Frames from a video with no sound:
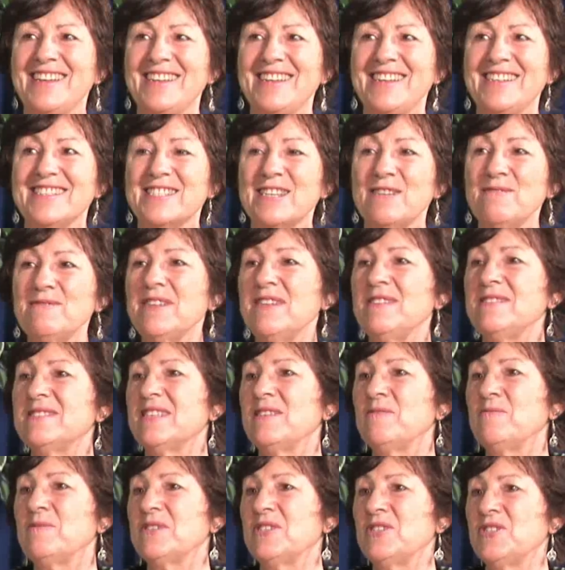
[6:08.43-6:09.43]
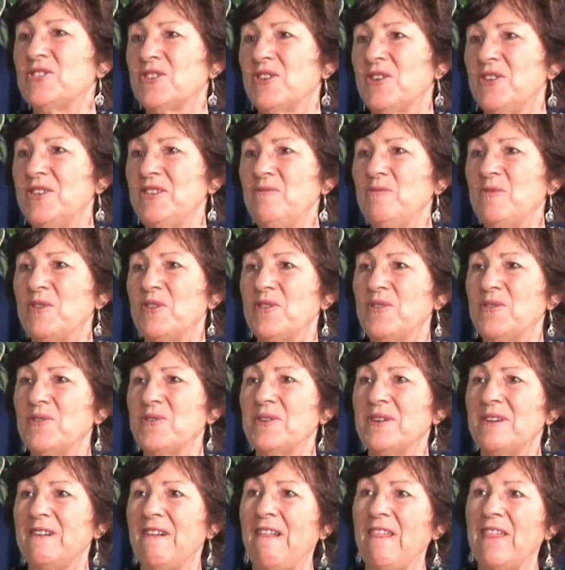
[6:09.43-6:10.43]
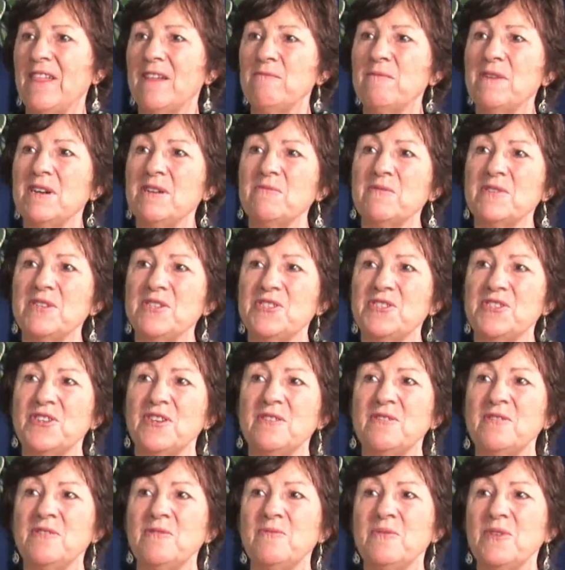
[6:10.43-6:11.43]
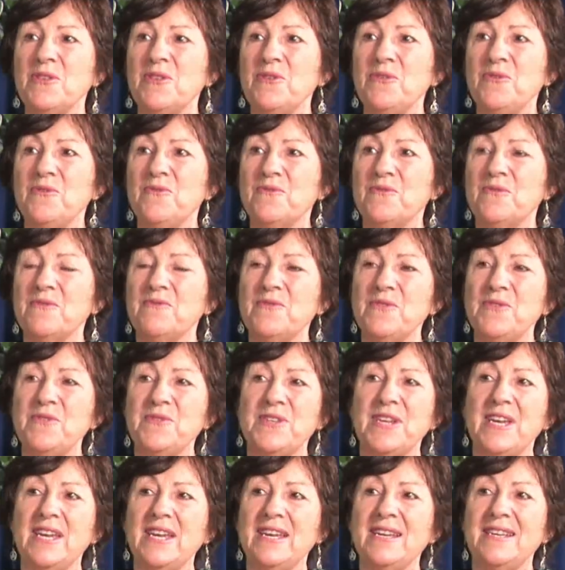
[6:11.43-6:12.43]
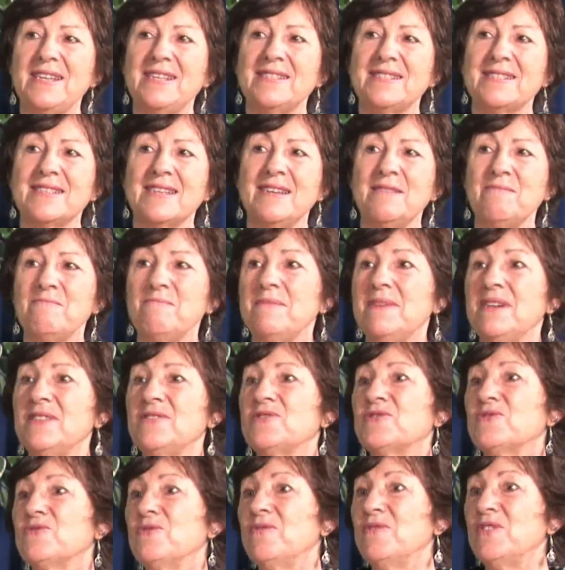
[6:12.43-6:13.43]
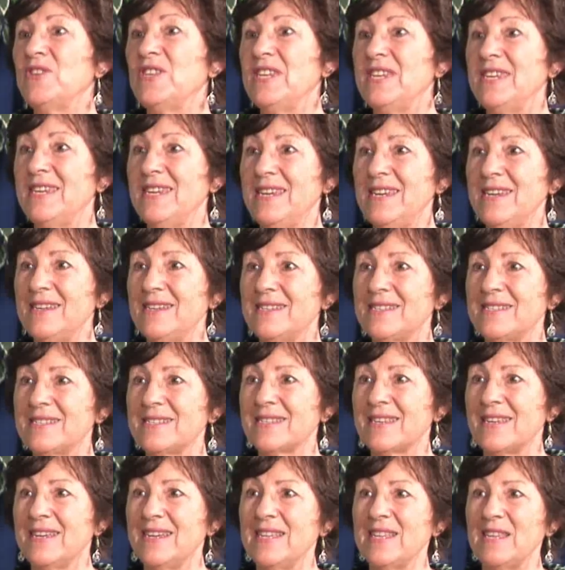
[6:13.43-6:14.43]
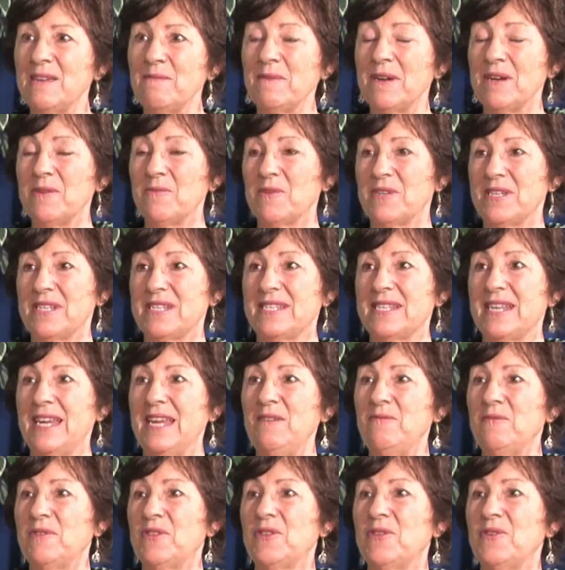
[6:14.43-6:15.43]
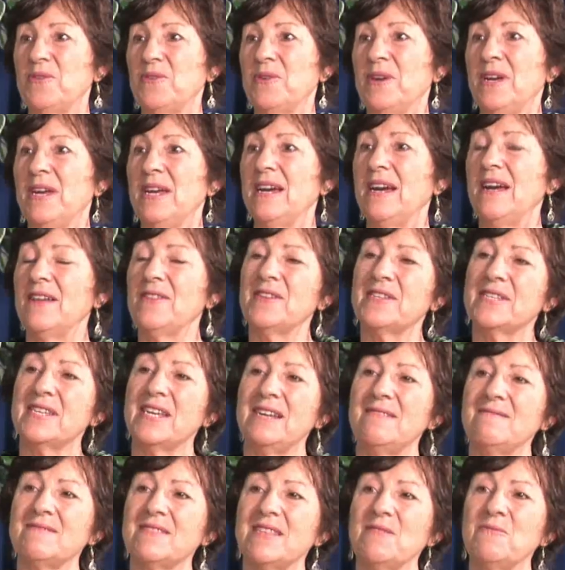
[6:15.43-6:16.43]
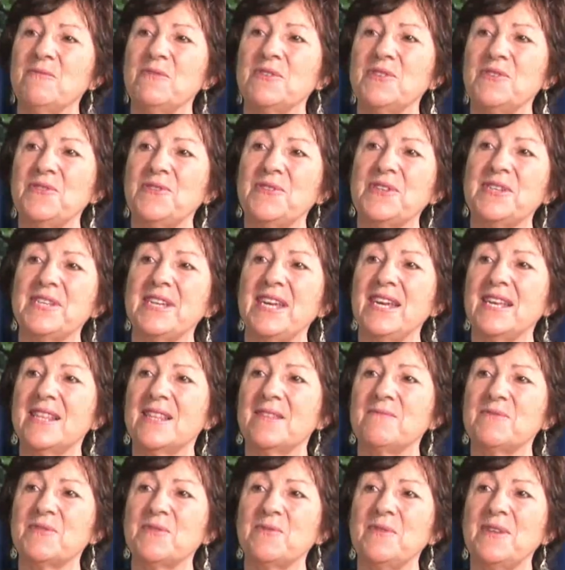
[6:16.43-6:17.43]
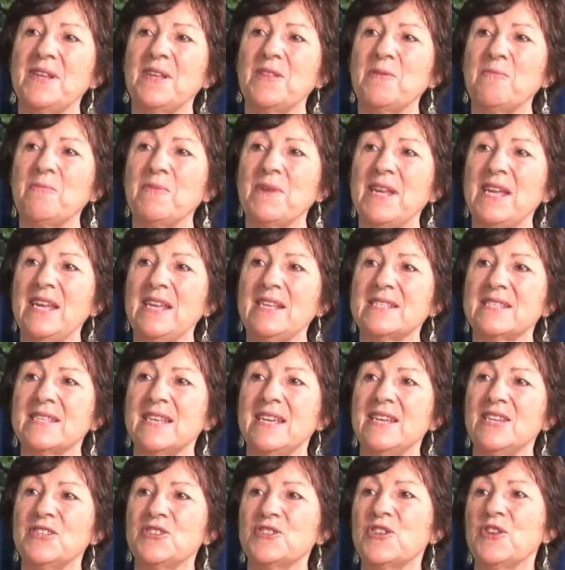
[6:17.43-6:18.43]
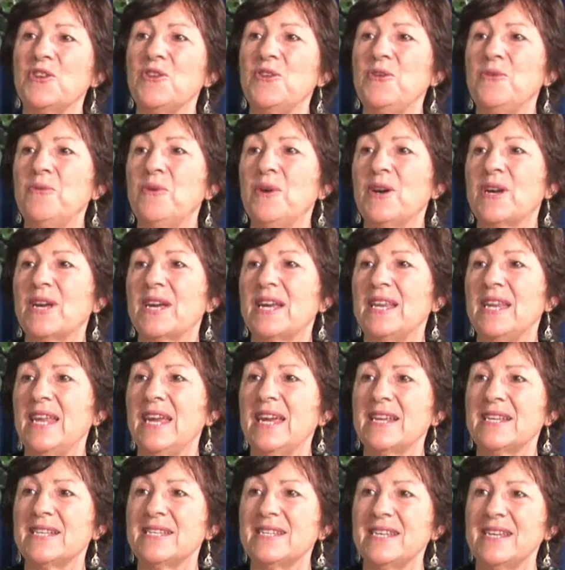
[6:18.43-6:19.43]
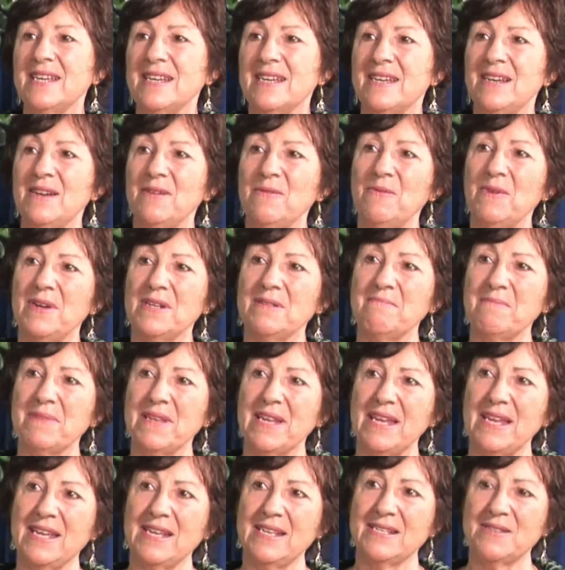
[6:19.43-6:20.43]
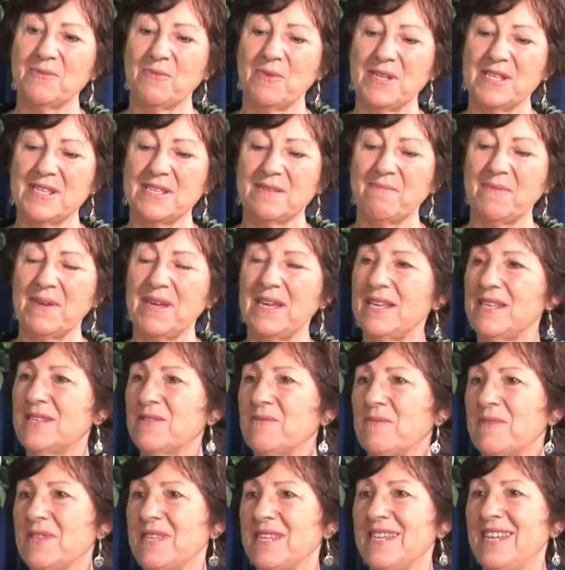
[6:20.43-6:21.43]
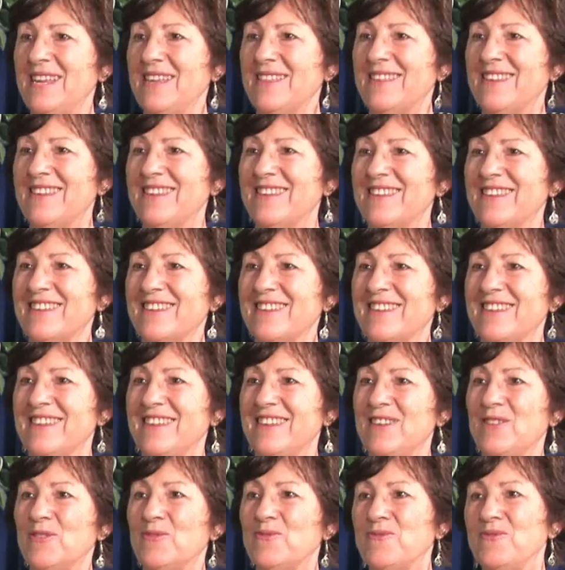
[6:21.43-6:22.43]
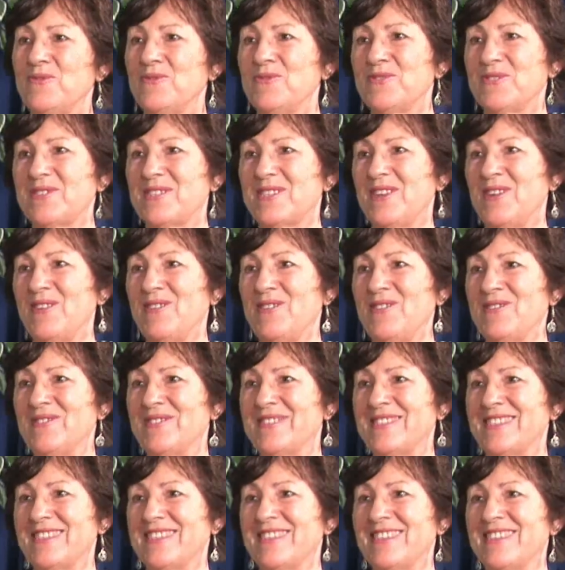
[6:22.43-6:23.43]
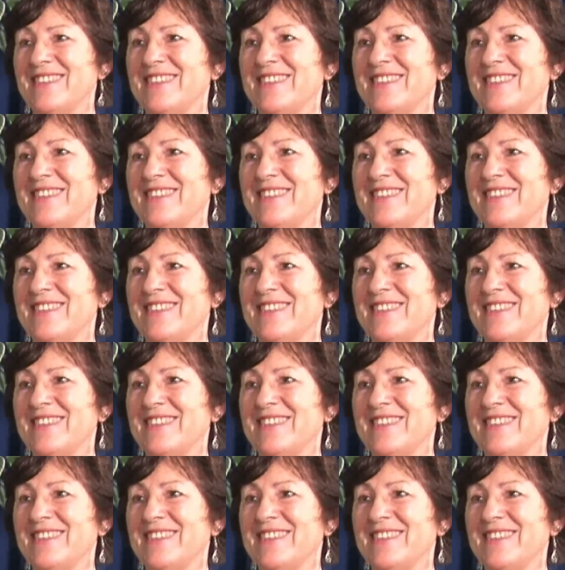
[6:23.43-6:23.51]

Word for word: And sometimes they want to journey with you. They might want to journey with you for a few days, months, or even years. They might want to stay with you. Other times they want you to take them to another place. So you are connecting one place, one space with another through the stones.